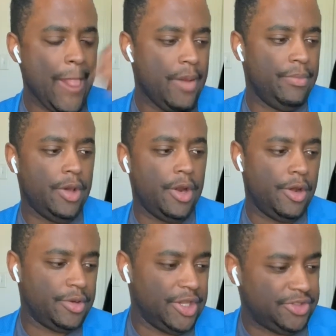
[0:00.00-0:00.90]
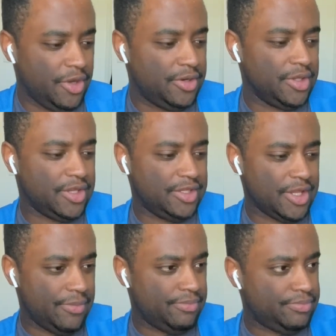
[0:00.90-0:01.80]
But cause they starting to get
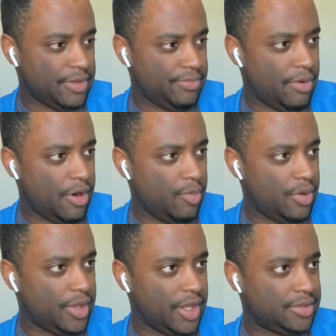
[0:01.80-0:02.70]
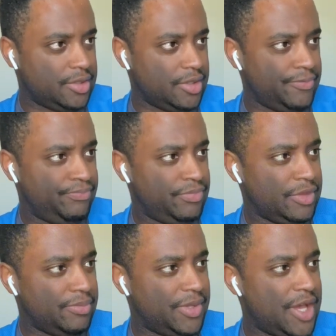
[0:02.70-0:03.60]
the part where like the
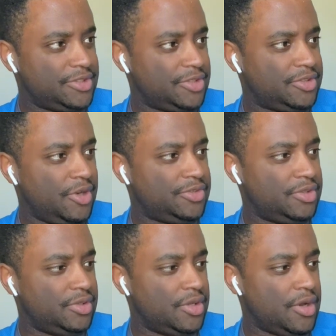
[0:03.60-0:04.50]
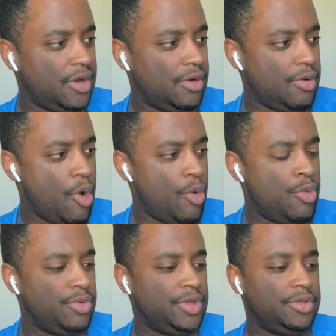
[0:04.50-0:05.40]
plastic starts to look all
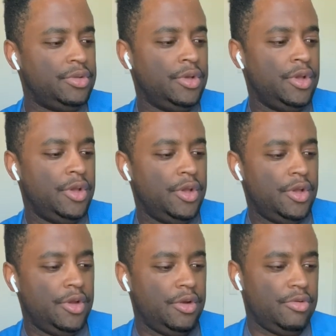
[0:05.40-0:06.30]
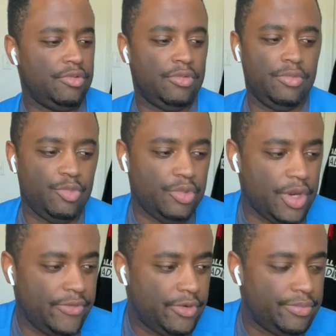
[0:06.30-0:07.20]
old and
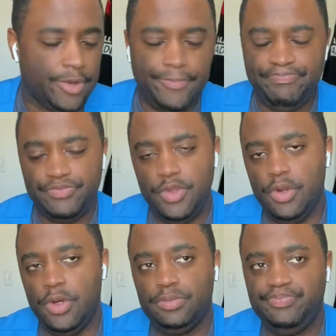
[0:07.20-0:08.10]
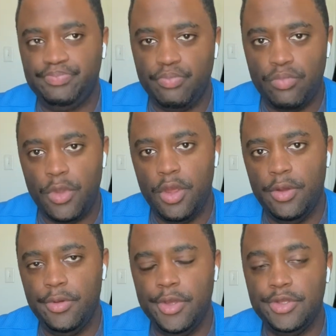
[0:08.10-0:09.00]
whatever. But
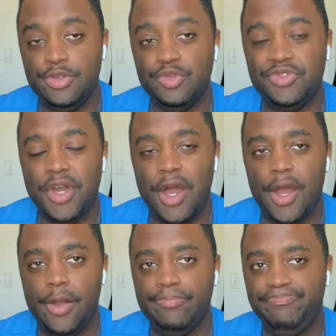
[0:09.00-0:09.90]
in due time.